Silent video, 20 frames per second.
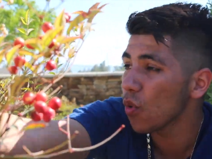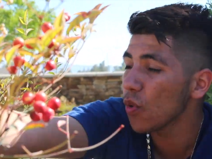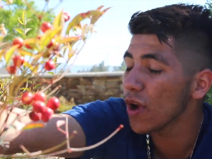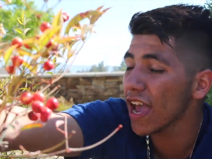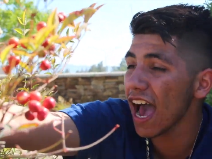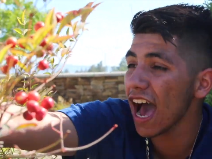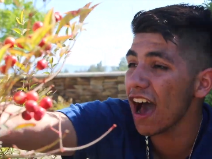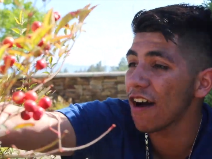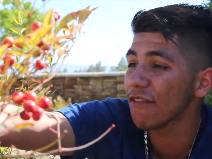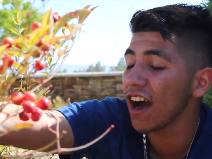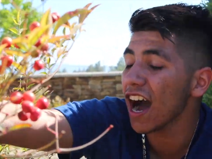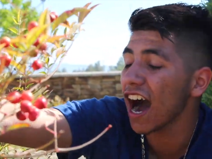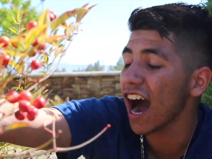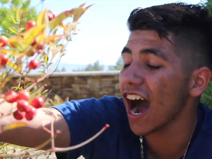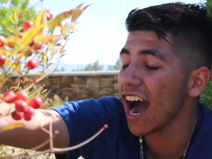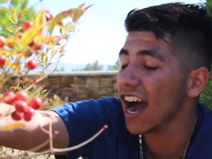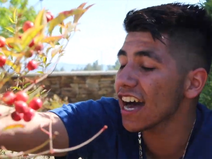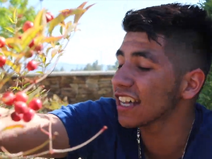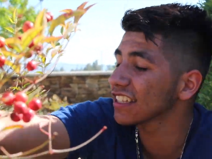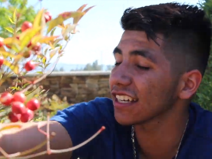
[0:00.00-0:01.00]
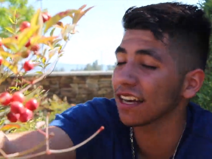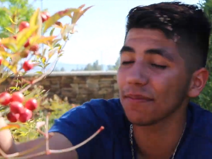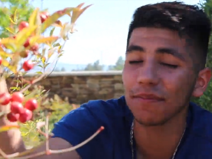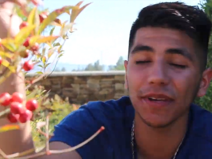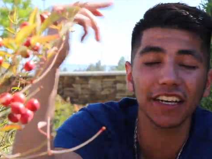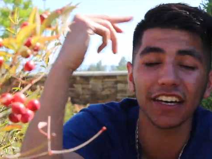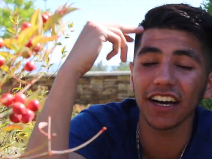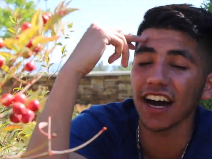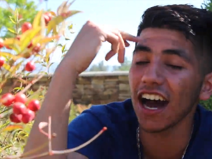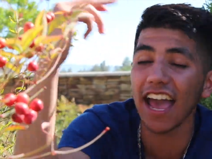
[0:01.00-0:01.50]
We have Hans, I
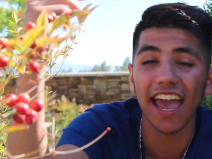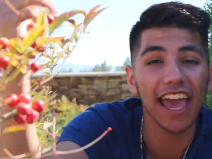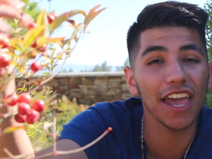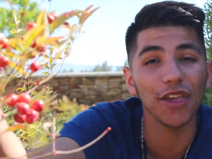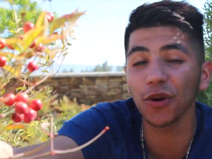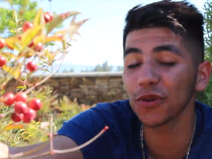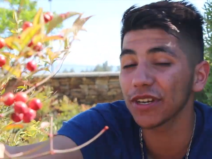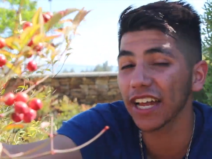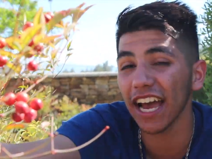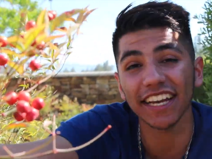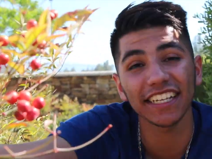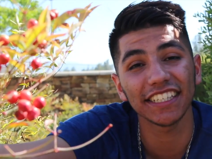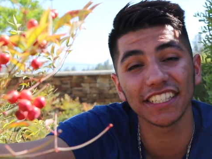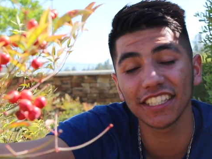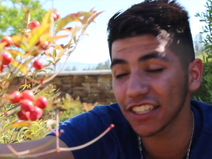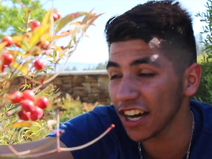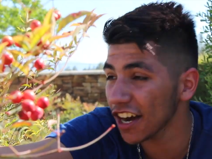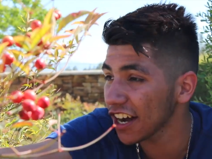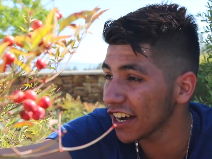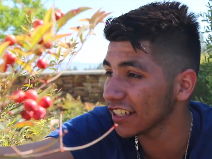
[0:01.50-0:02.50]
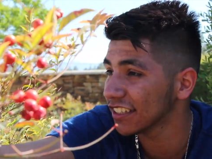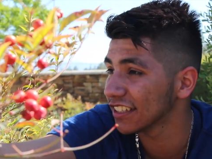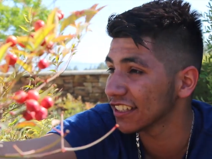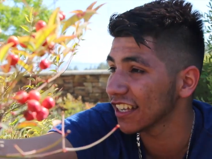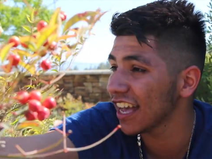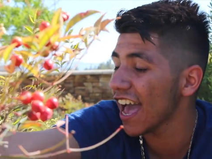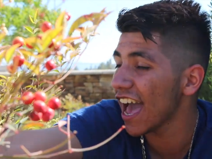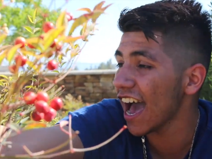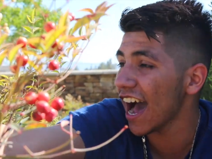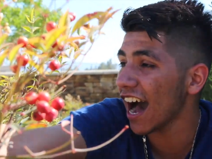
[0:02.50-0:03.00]
mean, uh, Ayo Daddy
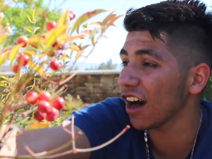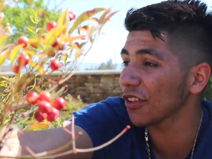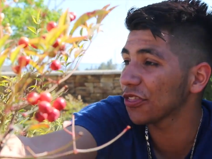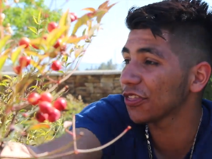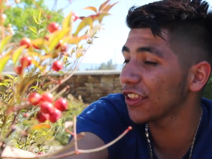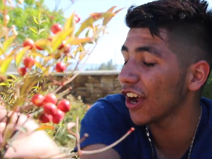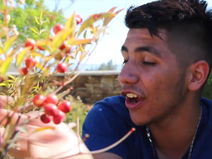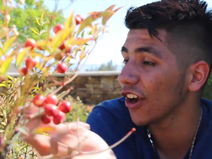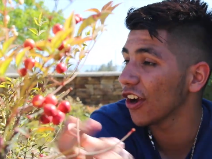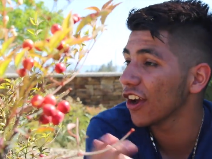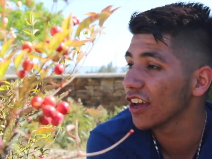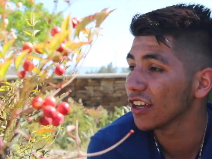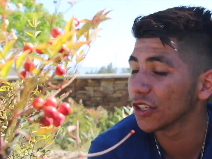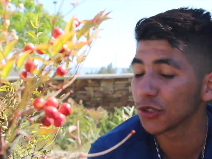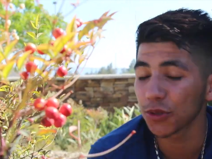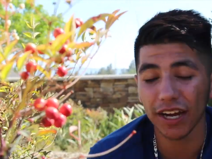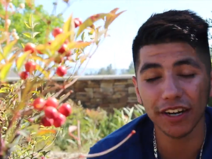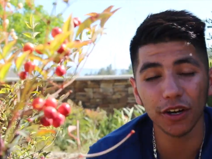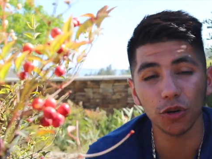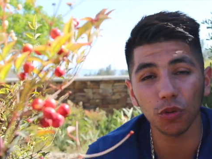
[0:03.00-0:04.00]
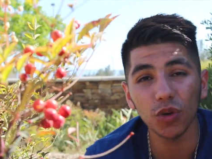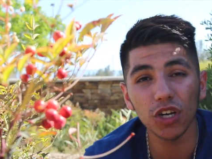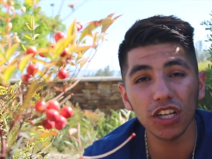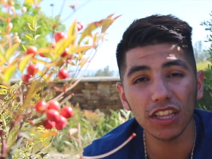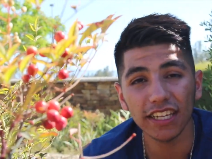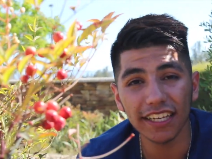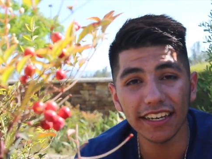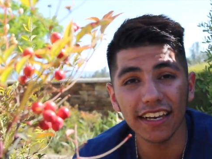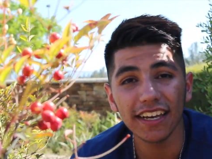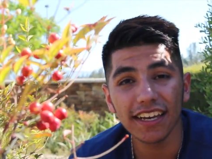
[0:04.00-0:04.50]
Studs out there trying to
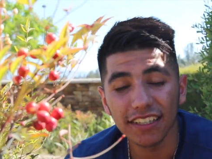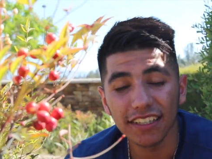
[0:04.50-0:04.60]
reel in